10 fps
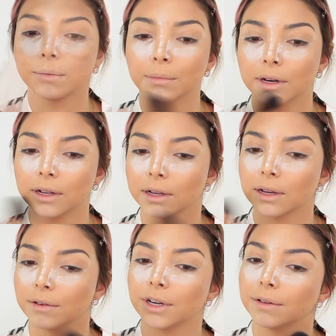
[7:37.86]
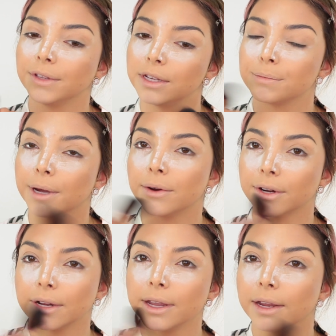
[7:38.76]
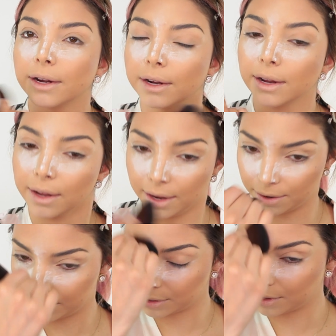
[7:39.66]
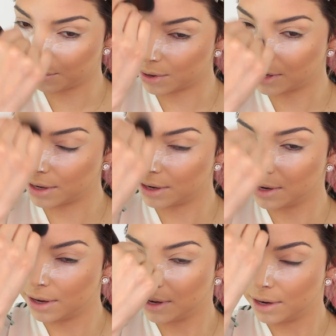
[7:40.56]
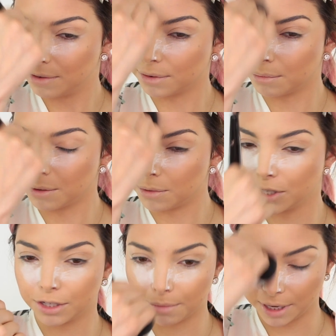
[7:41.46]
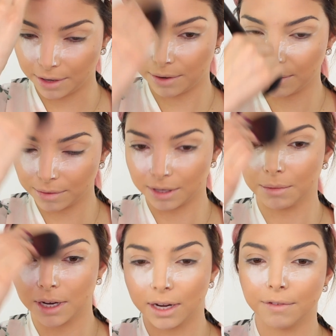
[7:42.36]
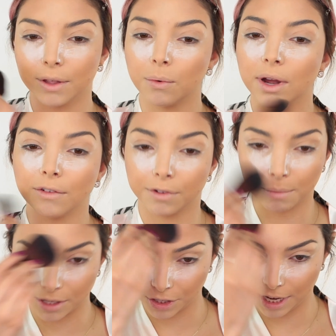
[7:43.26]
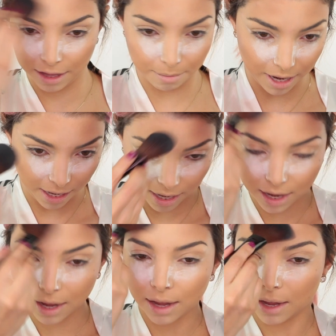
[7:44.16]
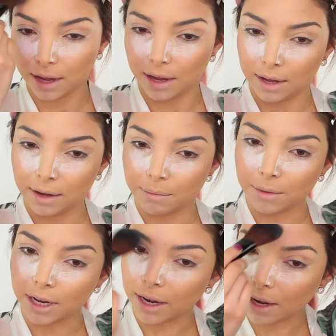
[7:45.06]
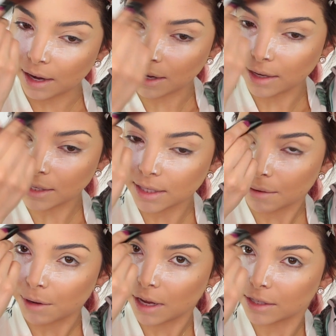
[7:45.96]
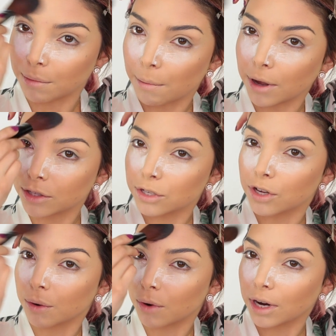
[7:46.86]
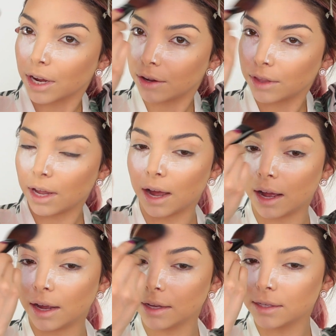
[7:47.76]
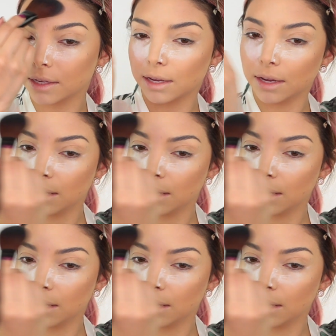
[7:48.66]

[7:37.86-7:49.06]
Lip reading: I'm gonna get rid of this powder here and also the one from the bridge of my nose. I'm gonna leave the one from underneath my eyes because I'm about to start working on the eyes.